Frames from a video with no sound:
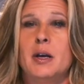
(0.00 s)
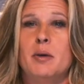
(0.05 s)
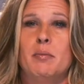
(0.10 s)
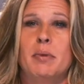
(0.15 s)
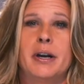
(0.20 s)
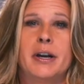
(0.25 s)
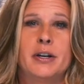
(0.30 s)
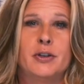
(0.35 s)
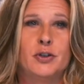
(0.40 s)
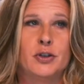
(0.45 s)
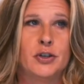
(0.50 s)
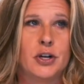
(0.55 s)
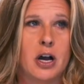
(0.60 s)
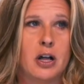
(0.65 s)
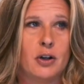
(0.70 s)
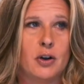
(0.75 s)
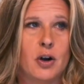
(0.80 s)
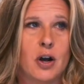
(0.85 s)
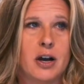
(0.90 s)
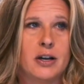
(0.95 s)
because you're
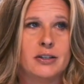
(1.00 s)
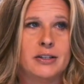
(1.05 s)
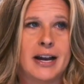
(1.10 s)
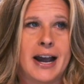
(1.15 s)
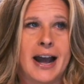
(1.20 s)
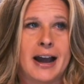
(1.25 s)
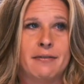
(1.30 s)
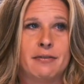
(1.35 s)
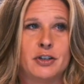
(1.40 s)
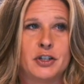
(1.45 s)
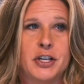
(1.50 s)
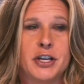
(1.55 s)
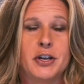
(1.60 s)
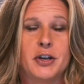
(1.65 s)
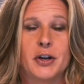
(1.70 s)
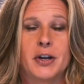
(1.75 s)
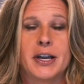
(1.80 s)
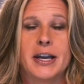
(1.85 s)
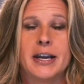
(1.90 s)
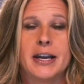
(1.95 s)
dollar cost averaging,
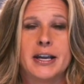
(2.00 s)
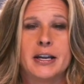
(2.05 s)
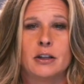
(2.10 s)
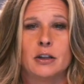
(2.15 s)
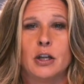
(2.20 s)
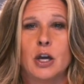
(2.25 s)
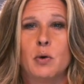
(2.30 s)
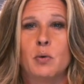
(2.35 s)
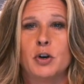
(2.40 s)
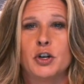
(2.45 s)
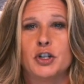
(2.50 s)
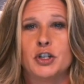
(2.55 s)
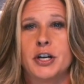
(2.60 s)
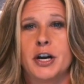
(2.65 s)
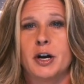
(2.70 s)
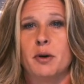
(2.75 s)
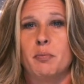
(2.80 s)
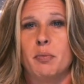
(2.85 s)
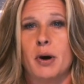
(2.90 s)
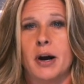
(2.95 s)
you're getting lower
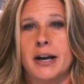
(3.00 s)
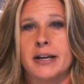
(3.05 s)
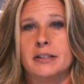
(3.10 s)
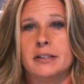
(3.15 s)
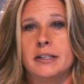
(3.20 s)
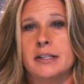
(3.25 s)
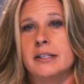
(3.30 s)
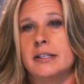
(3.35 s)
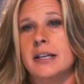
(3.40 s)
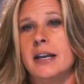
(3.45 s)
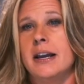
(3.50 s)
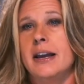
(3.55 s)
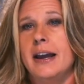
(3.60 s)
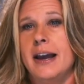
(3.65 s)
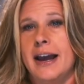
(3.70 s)
share prices